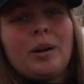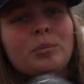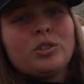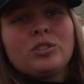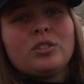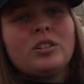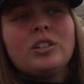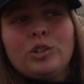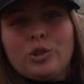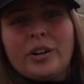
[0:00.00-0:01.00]
I'm just
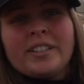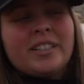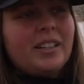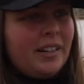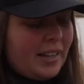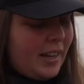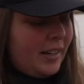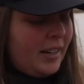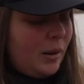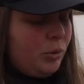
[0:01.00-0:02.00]
crazy like that,
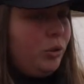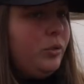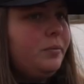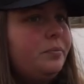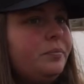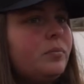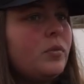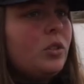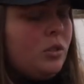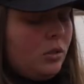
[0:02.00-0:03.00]
and I will do it.
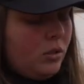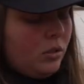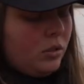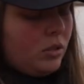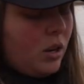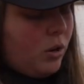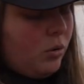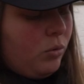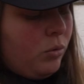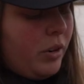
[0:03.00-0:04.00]
So,
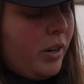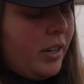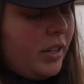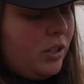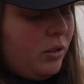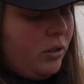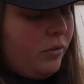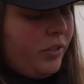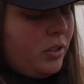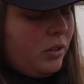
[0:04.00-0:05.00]
we're going to catch a
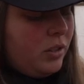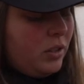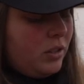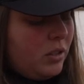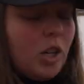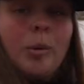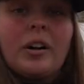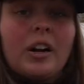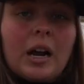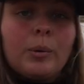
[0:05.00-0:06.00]
fish on this, no
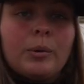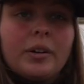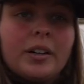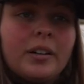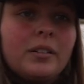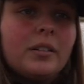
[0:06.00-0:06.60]
matter how we rig it.